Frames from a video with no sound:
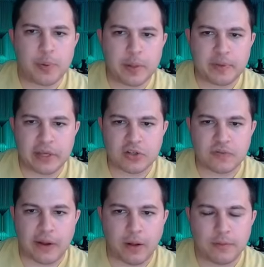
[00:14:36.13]
up the
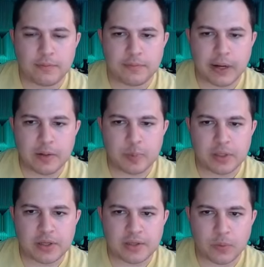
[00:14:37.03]
h-file, right?
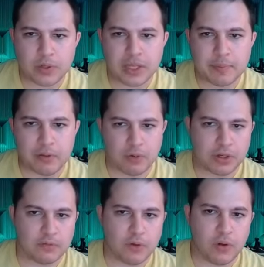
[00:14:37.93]
Because I want to get my rook
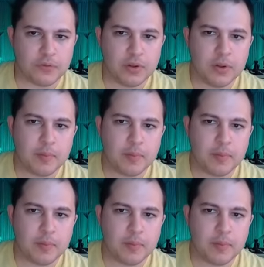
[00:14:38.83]
involved.